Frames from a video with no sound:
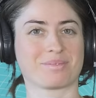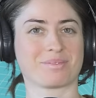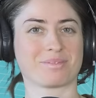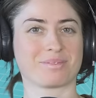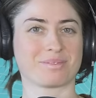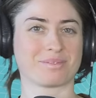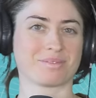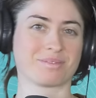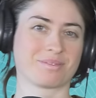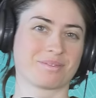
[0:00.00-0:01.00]

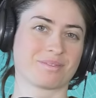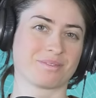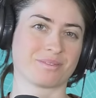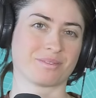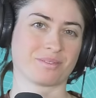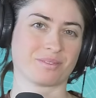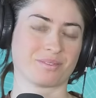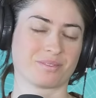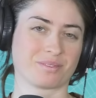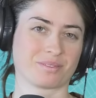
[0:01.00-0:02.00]

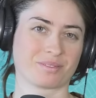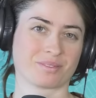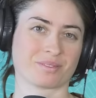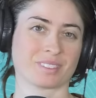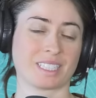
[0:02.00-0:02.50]
(silent)